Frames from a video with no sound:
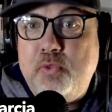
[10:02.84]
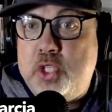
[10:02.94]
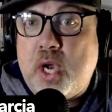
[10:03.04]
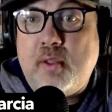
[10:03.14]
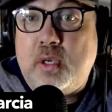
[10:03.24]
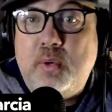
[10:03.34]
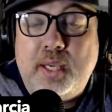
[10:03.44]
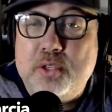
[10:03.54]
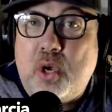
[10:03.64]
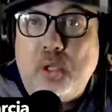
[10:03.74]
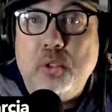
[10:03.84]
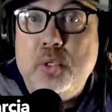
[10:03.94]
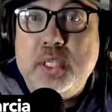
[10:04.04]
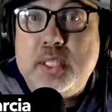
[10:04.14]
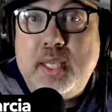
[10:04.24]
Jonathan Quick is on a
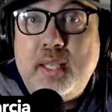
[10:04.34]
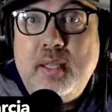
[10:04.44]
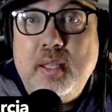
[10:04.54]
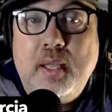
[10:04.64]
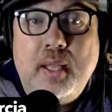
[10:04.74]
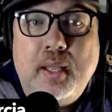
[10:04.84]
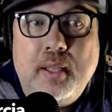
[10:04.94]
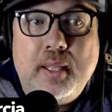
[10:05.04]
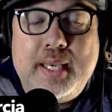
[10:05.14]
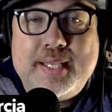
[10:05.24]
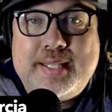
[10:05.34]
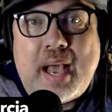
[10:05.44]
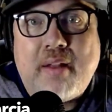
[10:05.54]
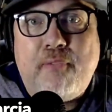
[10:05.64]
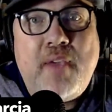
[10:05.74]
losing skid. Is
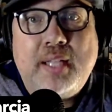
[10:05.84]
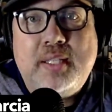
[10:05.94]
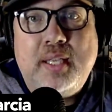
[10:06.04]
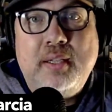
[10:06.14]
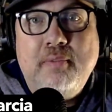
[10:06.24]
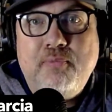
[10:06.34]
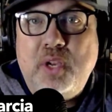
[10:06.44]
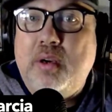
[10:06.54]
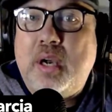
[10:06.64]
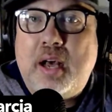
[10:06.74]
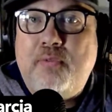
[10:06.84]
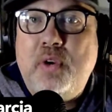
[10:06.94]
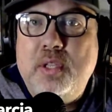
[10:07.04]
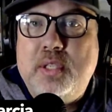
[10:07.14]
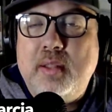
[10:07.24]
that affecting their
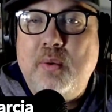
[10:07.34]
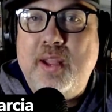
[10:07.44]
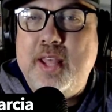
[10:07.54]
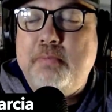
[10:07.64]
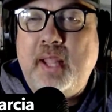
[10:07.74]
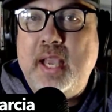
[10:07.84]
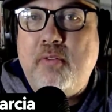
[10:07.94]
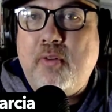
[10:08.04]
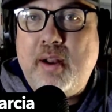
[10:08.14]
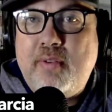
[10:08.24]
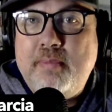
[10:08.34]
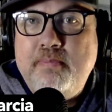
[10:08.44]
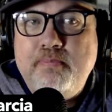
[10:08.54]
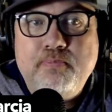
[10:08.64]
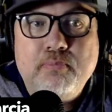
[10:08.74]
confidence and the way they play in front of
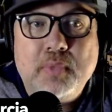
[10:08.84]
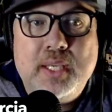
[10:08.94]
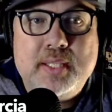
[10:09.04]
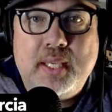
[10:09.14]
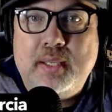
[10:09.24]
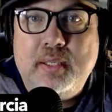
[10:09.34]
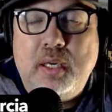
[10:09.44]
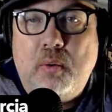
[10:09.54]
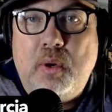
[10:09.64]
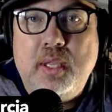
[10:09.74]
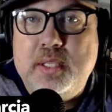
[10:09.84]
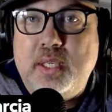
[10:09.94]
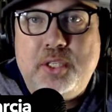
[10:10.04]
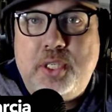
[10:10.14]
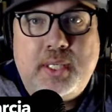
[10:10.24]
him? Is it, you know, what is
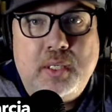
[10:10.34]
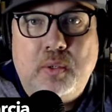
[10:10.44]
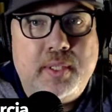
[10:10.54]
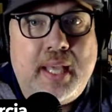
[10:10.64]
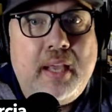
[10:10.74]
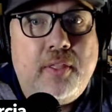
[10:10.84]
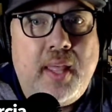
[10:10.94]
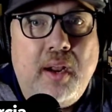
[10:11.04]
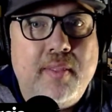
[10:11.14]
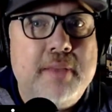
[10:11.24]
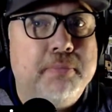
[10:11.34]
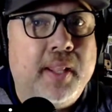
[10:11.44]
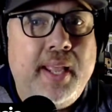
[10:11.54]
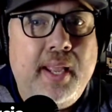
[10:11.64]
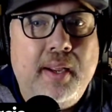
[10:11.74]
it, a chicken or the egg thing? Are they
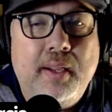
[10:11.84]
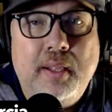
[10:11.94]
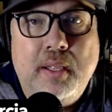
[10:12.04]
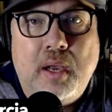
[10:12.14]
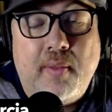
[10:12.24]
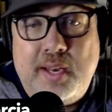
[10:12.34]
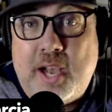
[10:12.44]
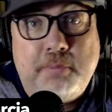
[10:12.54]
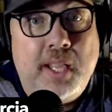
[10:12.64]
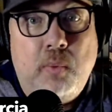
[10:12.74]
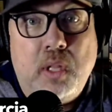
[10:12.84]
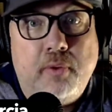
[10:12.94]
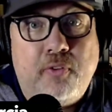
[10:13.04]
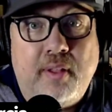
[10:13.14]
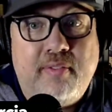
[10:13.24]
playing, are they not playing well
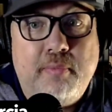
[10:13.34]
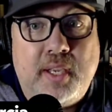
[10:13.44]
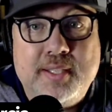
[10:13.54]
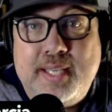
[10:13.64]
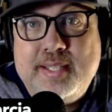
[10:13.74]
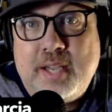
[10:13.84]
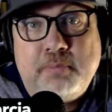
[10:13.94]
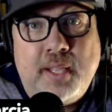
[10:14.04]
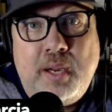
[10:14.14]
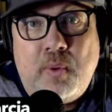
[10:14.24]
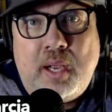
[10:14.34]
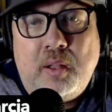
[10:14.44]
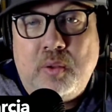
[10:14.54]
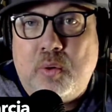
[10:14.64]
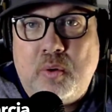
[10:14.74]
in front of him because he's not playing
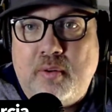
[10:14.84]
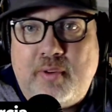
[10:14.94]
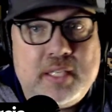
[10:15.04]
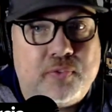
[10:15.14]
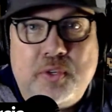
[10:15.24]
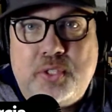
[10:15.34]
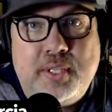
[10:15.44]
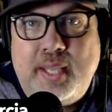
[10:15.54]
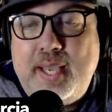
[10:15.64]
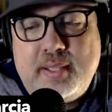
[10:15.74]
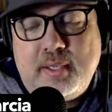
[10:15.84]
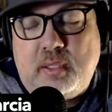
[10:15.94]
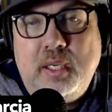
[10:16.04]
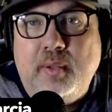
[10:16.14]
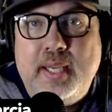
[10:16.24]
well, or vice versa? It
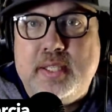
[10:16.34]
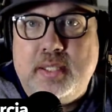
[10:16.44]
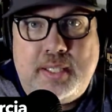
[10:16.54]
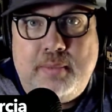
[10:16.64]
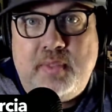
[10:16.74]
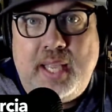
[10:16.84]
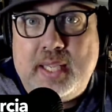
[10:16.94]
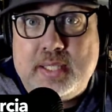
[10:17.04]
clearly it's a team thing.